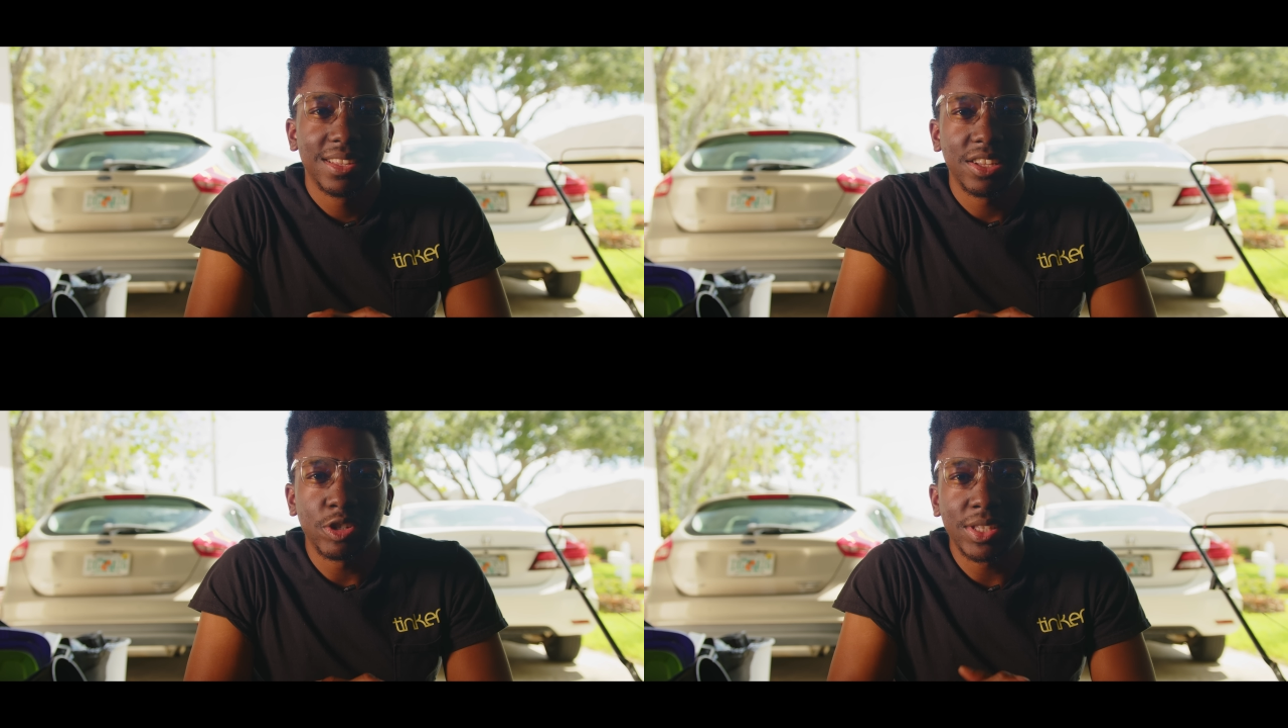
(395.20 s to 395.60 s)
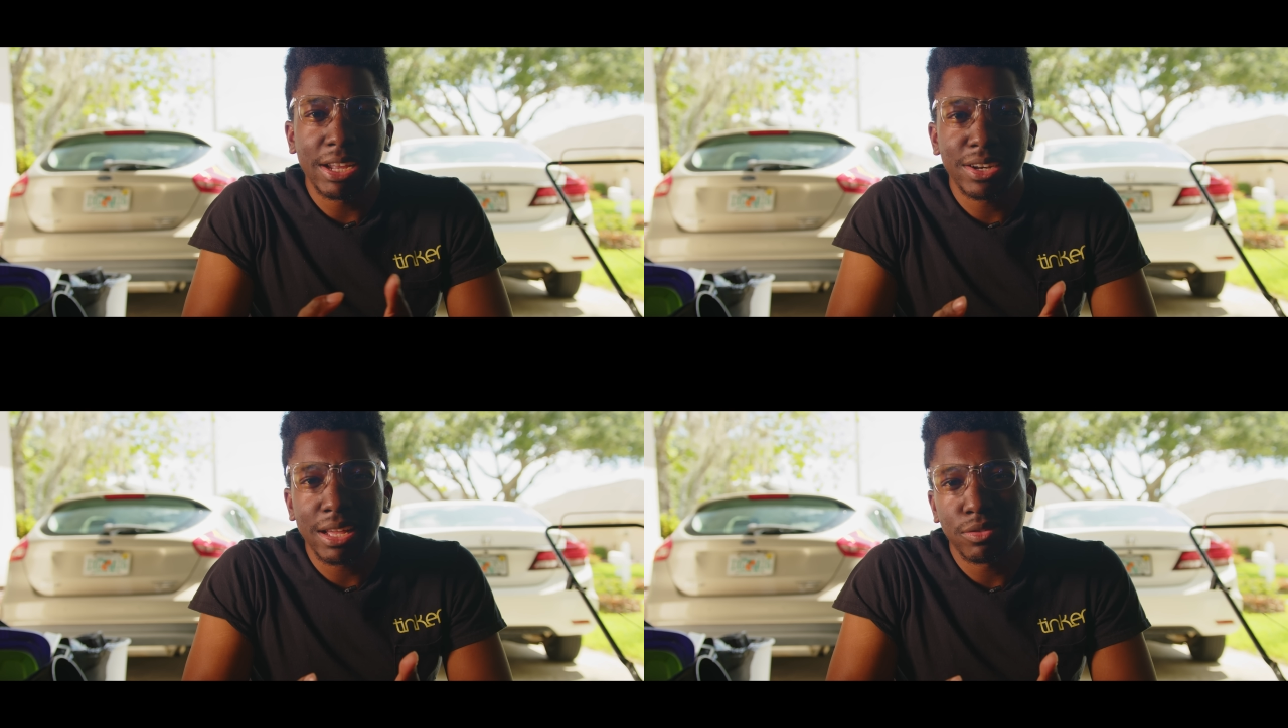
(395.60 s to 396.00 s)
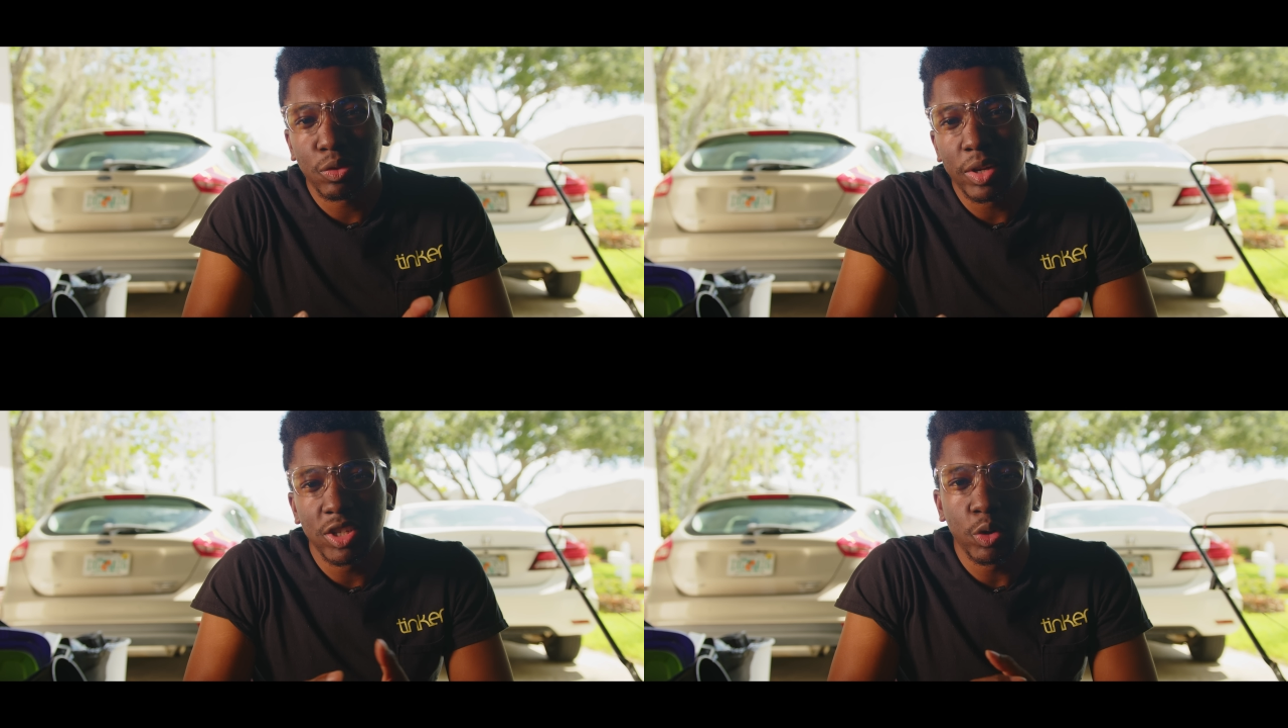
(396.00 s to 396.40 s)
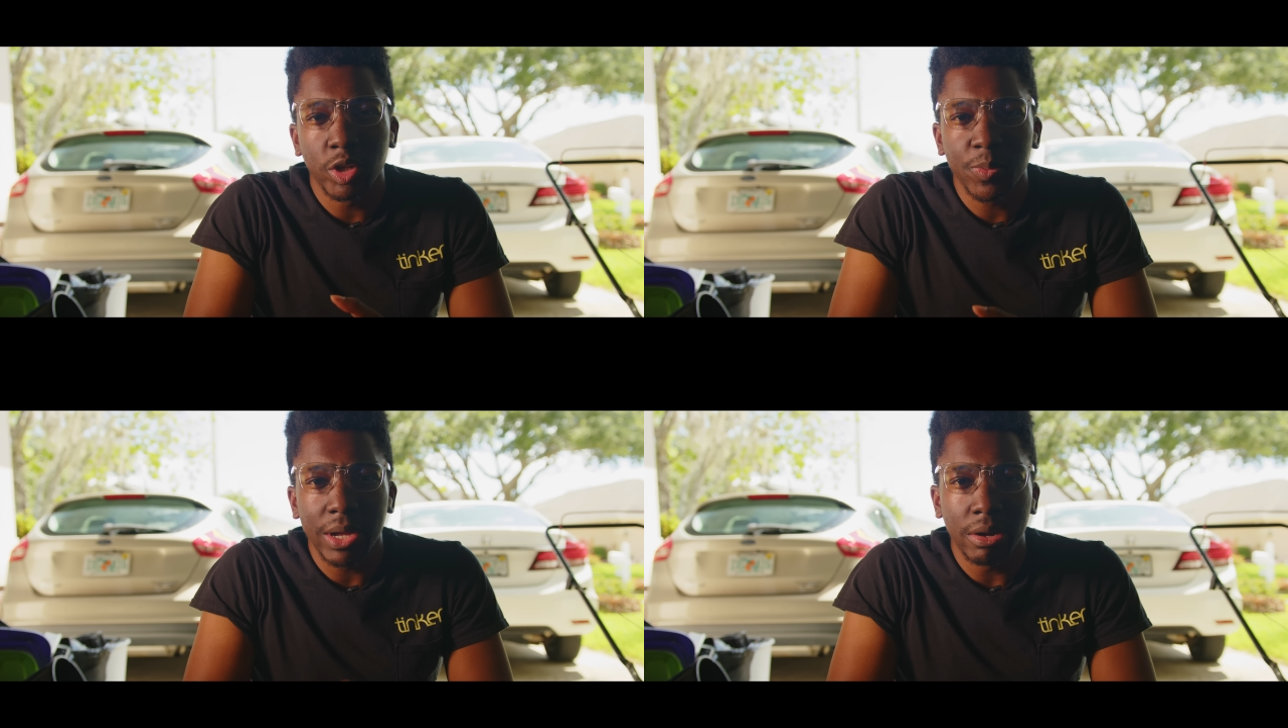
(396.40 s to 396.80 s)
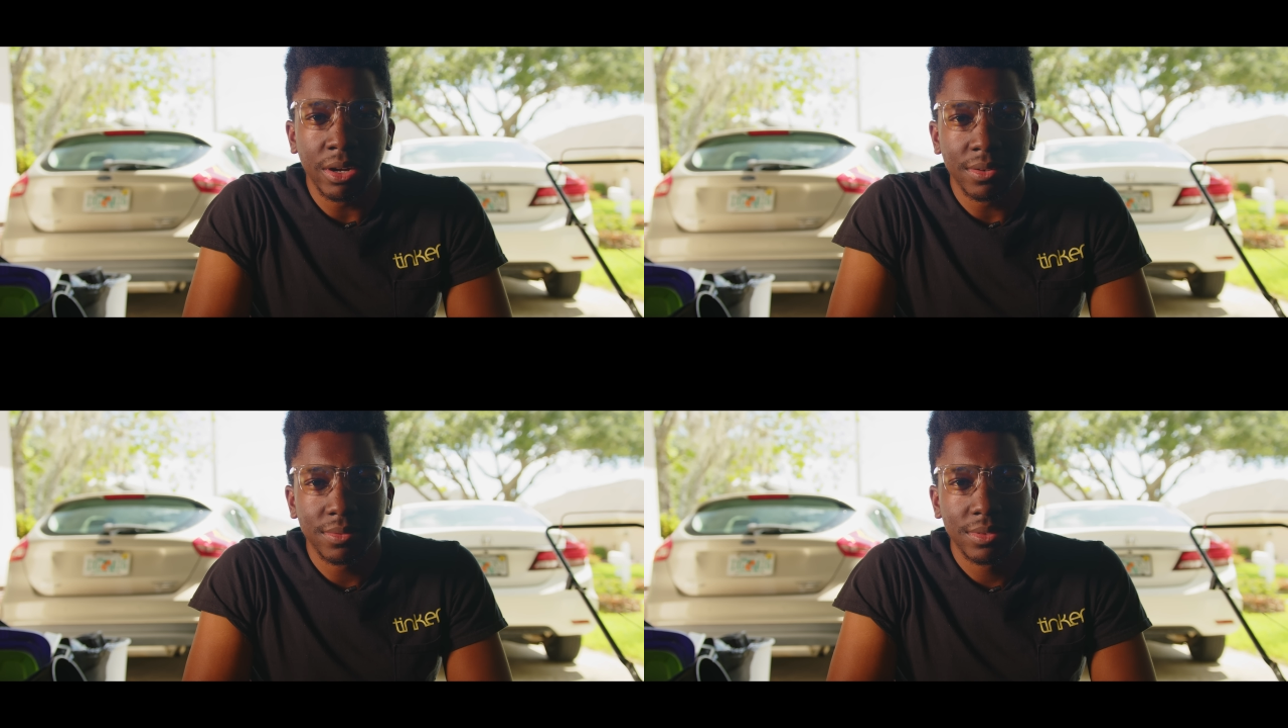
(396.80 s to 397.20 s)
you're staring down 300
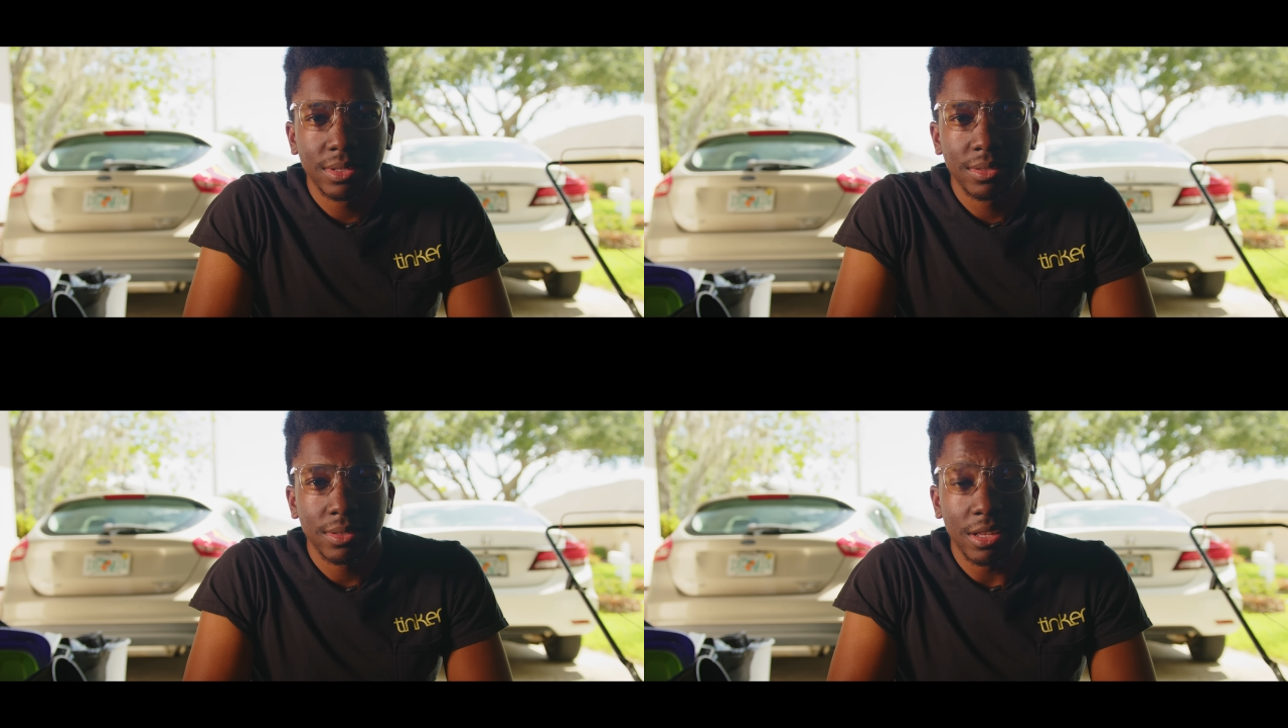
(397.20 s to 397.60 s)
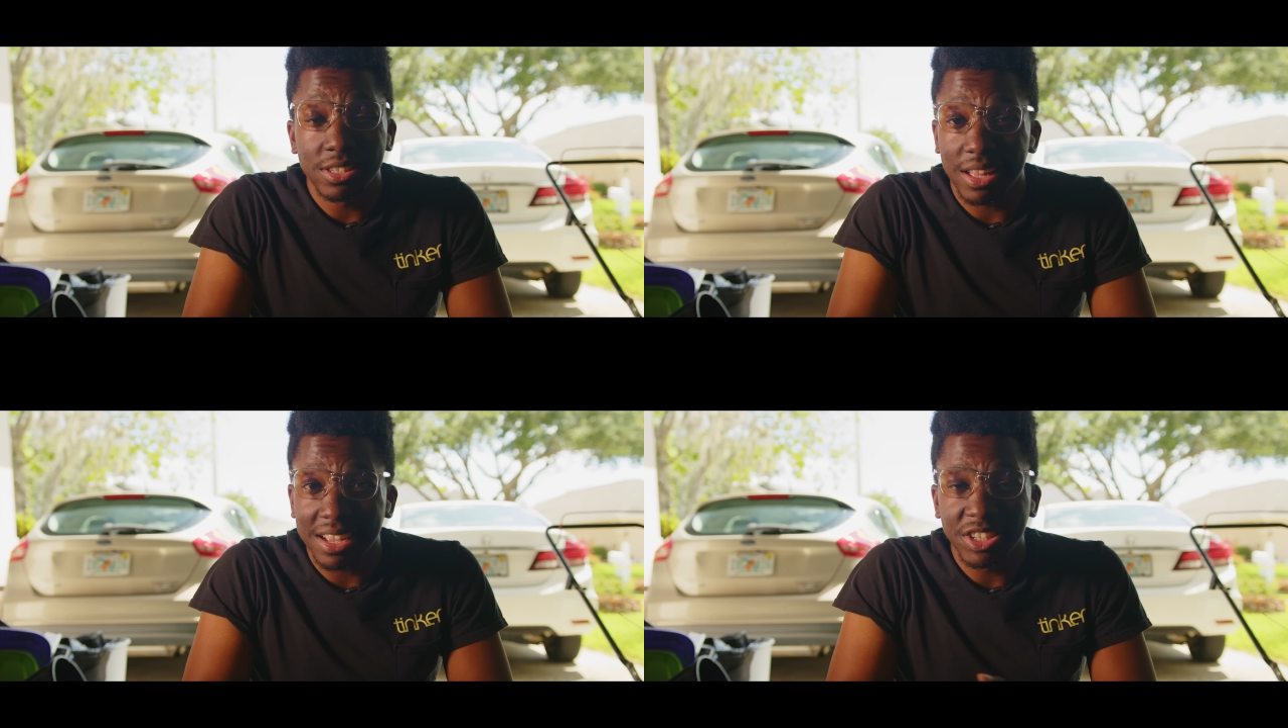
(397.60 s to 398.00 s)
horsepower on stock